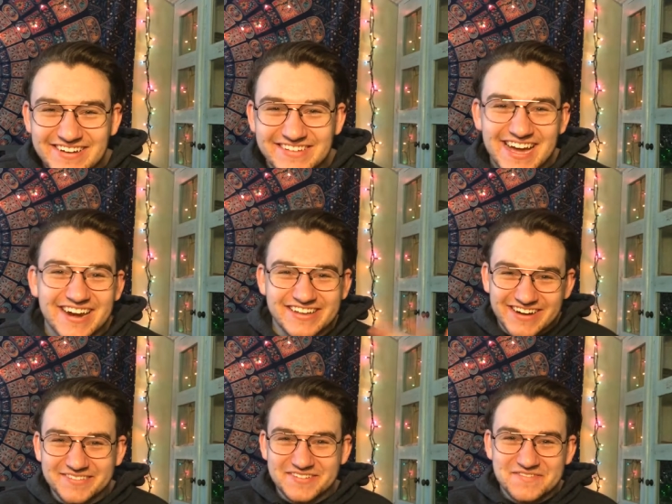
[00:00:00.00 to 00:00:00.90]
Oh my god, are
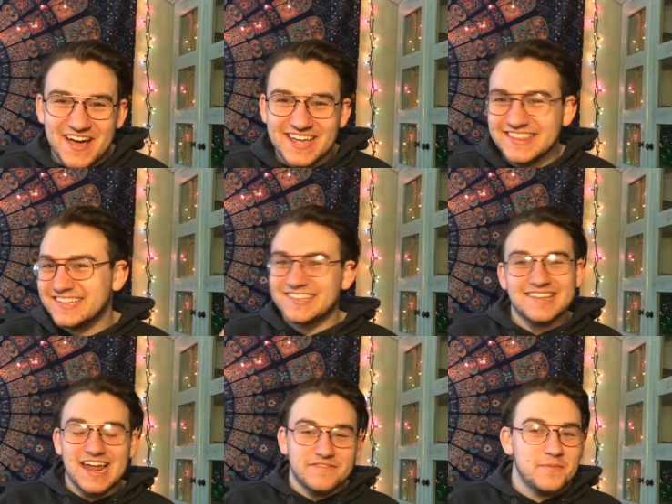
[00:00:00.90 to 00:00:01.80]
you having fun? This
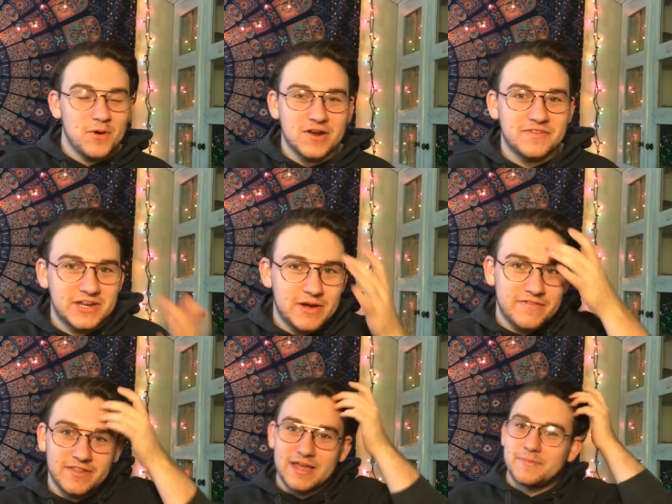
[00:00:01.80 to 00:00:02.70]
is kind of a boring video, I
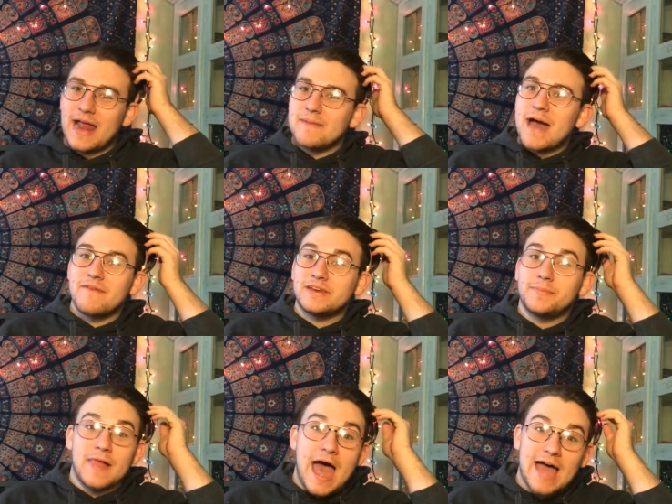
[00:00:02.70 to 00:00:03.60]
feel like, but I'm having
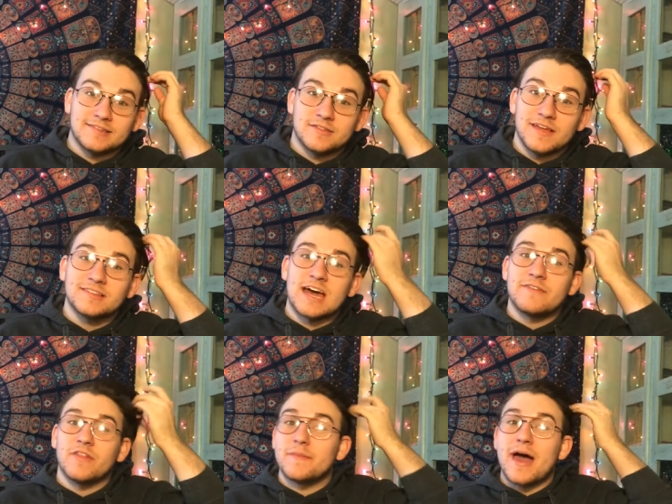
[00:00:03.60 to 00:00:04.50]
a blast, so that's
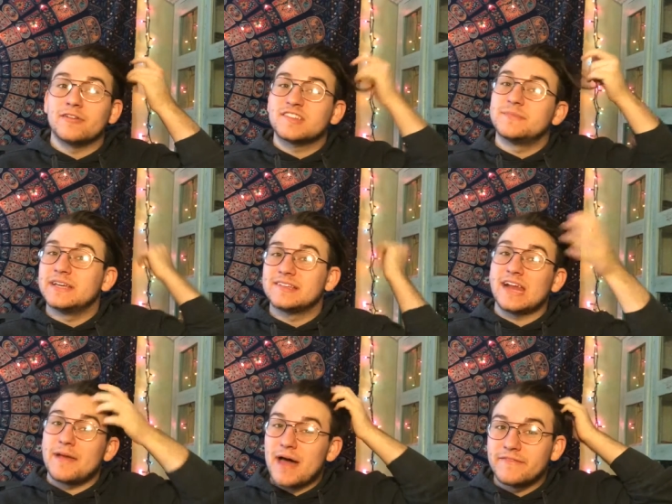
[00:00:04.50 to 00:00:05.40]
kind of all that matters to me, is
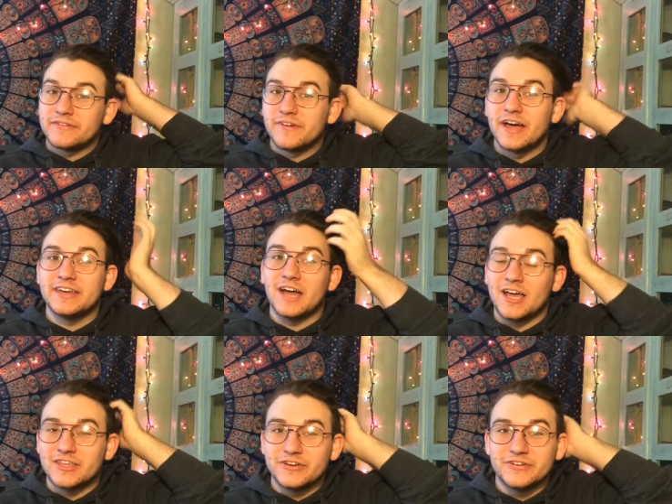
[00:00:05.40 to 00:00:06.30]
that I'm having fun,
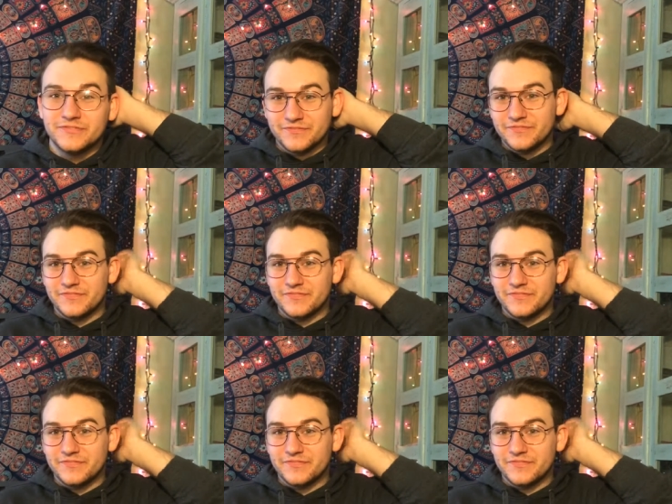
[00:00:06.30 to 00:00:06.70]
not you.